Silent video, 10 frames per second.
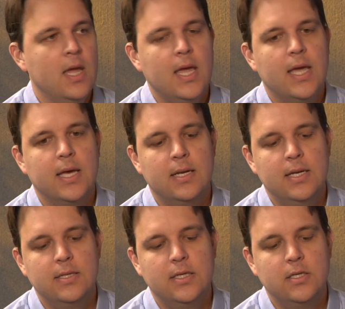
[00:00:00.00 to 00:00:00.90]
And
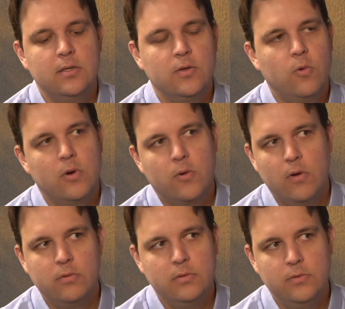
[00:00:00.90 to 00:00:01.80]
in the
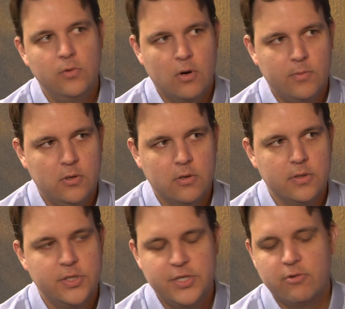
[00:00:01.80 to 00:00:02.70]
quote-unquote normal or
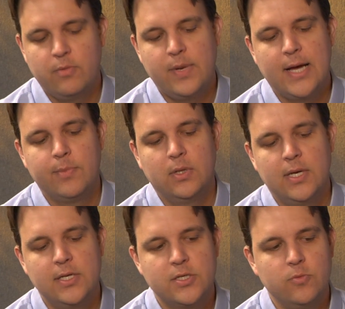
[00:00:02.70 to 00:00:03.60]
the general
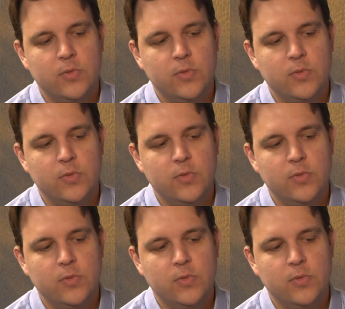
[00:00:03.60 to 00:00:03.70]
population,